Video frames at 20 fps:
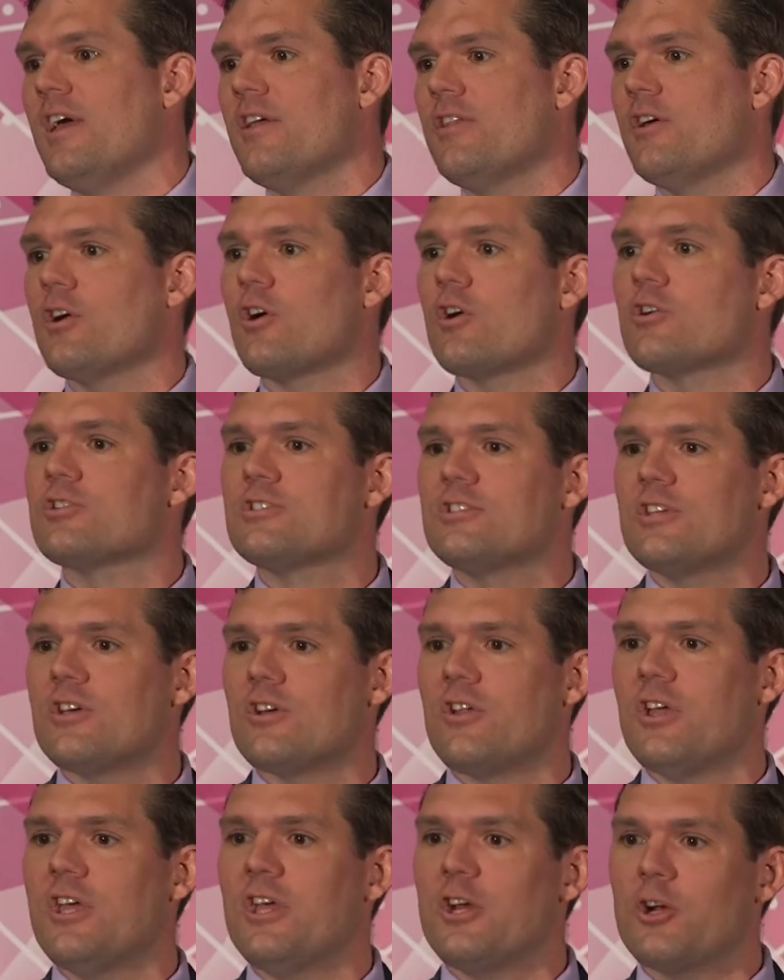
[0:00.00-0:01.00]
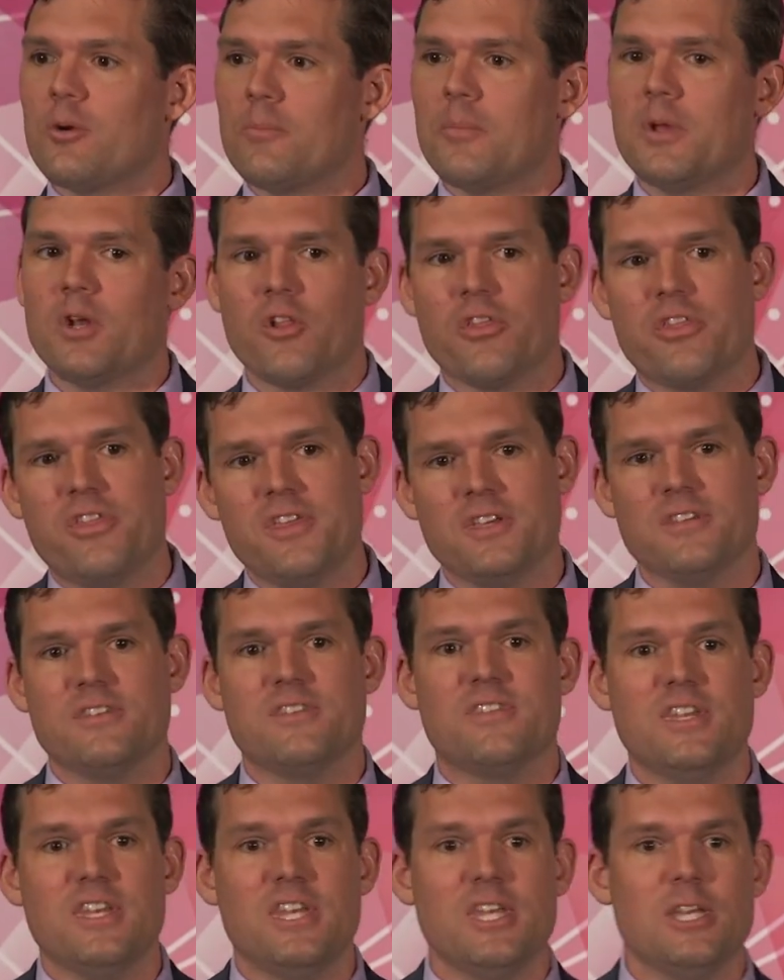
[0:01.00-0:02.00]
There are still incremental
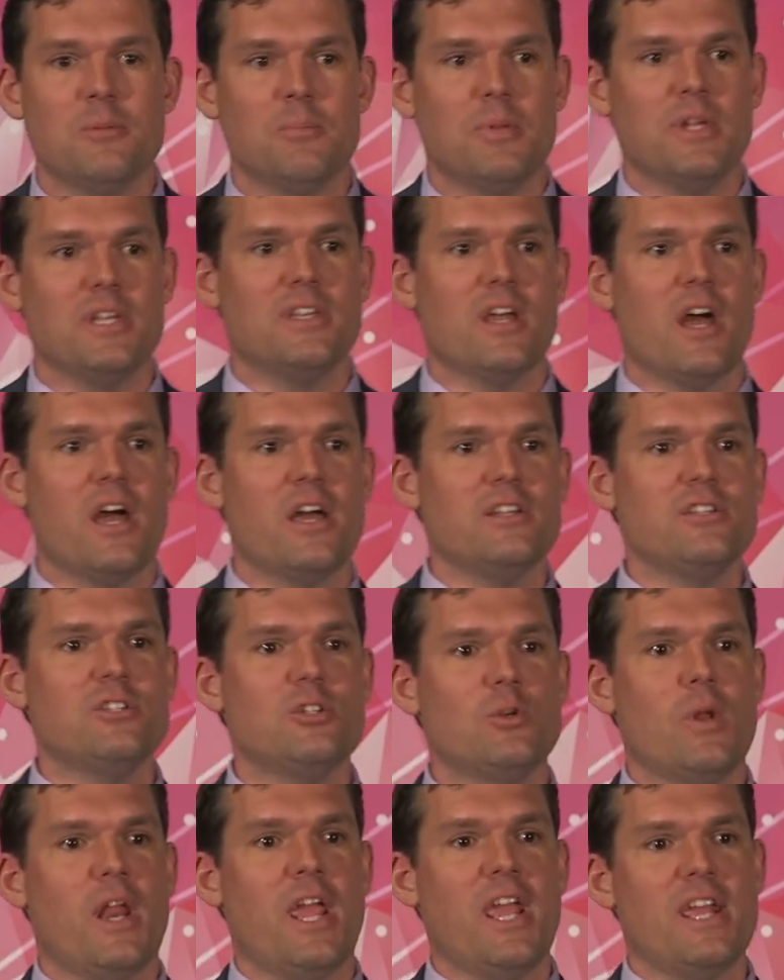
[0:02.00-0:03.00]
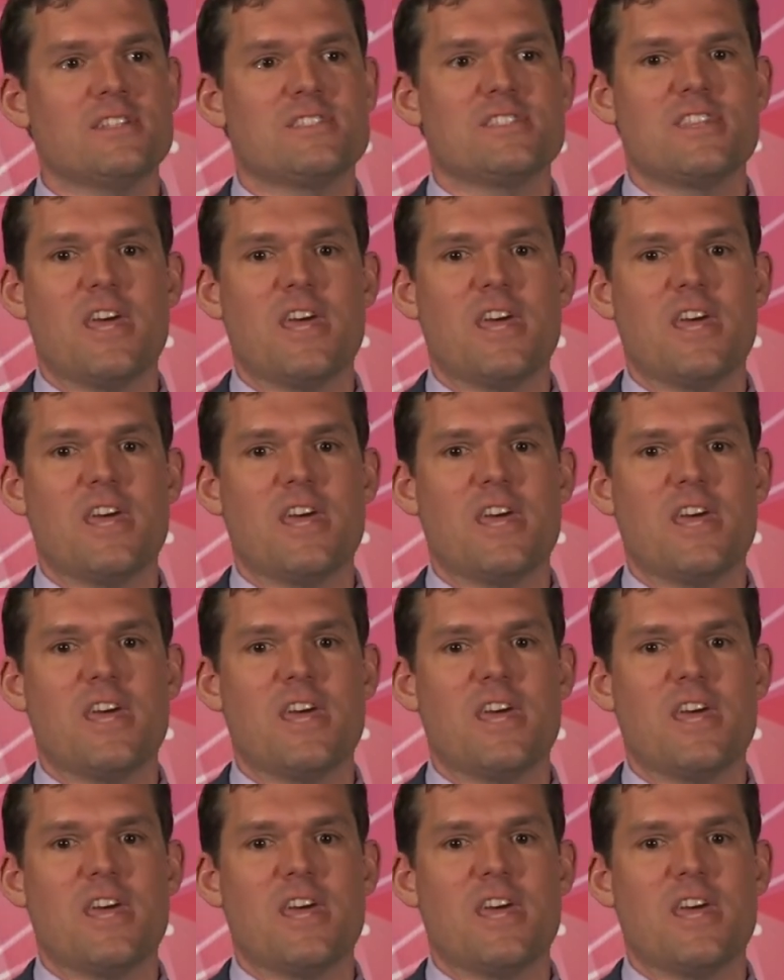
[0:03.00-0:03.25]
things that need to be done to enhance